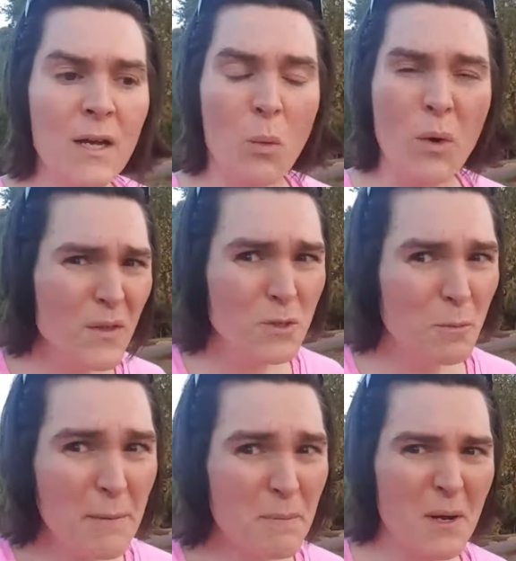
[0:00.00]
Where do those
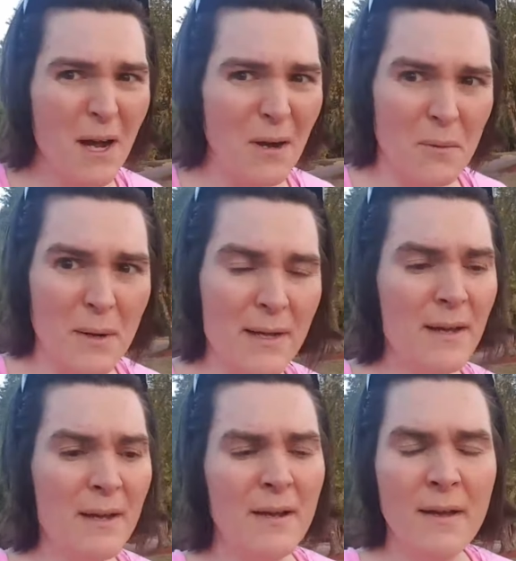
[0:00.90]
people go?
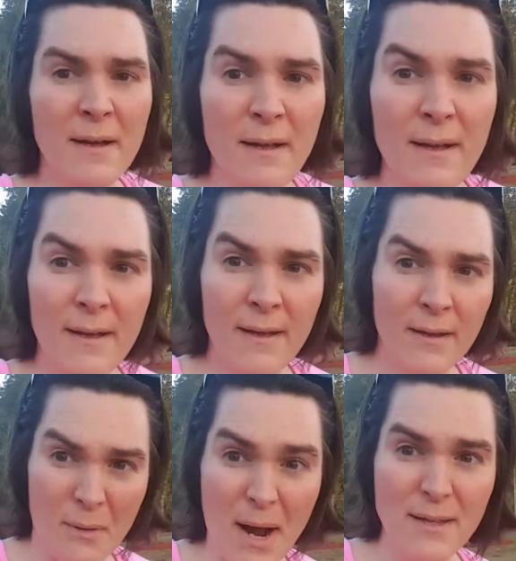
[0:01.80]

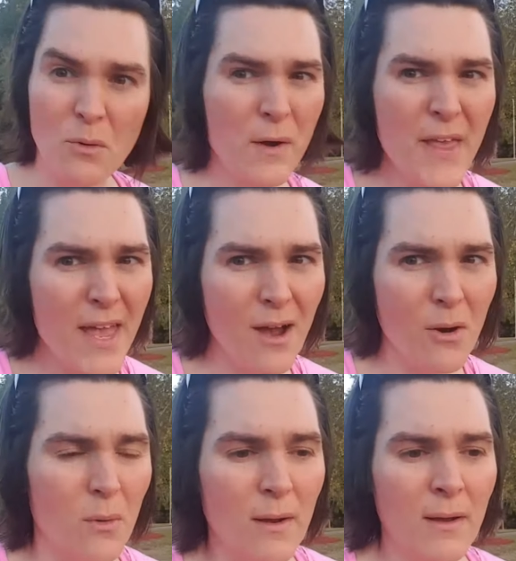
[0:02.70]
Right? Where do they
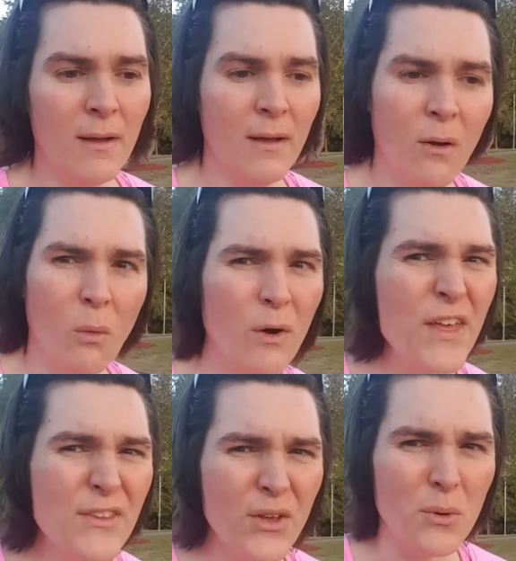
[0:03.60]
go? What
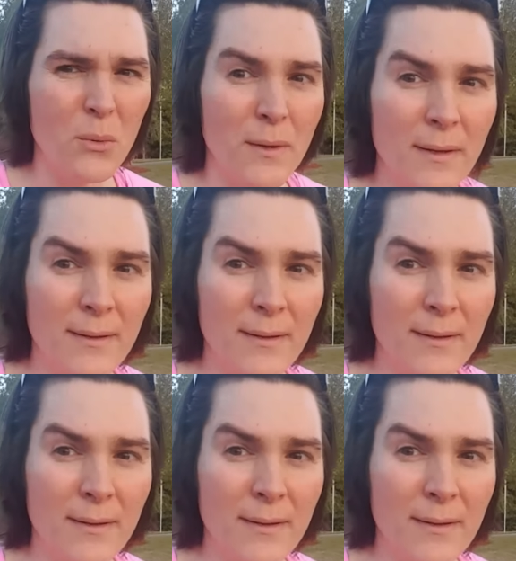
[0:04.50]
do?